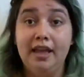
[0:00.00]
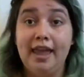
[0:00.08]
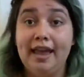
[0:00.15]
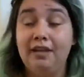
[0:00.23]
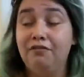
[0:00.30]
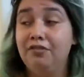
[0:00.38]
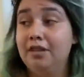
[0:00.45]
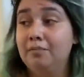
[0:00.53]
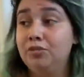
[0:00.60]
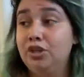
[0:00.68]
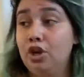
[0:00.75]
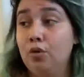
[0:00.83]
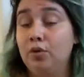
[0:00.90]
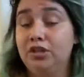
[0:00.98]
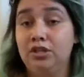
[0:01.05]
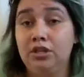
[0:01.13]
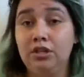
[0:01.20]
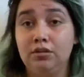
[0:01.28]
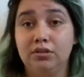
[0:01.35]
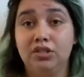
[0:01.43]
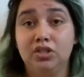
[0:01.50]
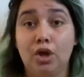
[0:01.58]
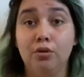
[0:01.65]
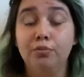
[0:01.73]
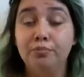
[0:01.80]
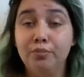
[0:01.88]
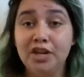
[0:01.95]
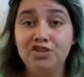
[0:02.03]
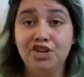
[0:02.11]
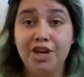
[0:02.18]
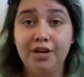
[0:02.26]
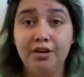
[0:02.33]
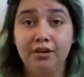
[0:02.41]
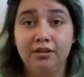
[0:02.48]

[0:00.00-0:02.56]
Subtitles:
and for them to know what to do. So pressure.